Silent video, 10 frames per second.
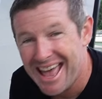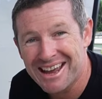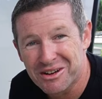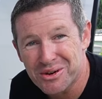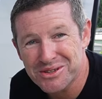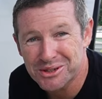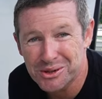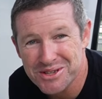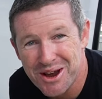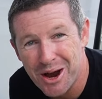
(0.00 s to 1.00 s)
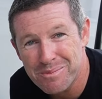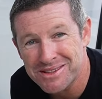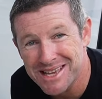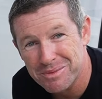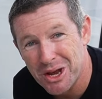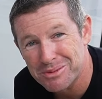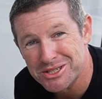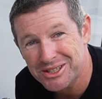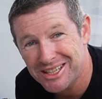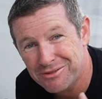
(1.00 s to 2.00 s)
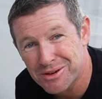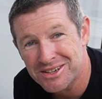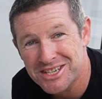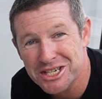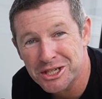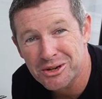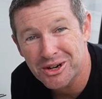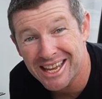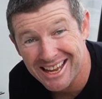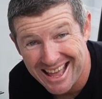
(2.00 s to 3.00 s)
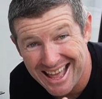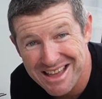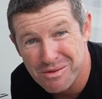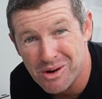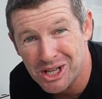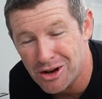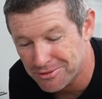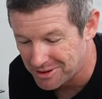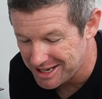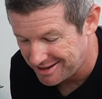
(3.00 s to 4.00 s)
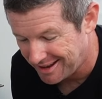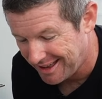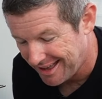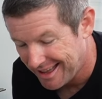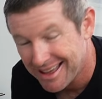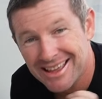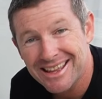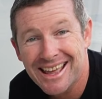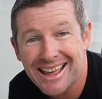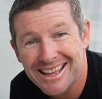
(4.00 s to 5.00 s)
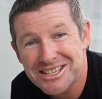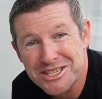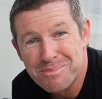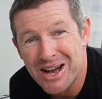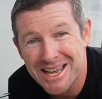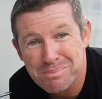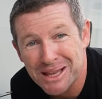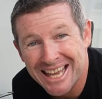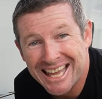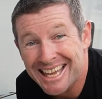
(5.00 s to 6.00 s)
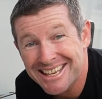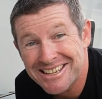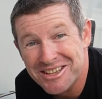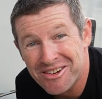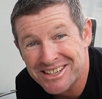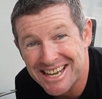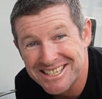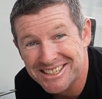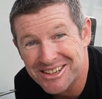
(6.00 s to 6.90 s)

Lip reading: And of course, it also opens up the opportunity for induction cooking, even while off-grid, just by plugging in your induction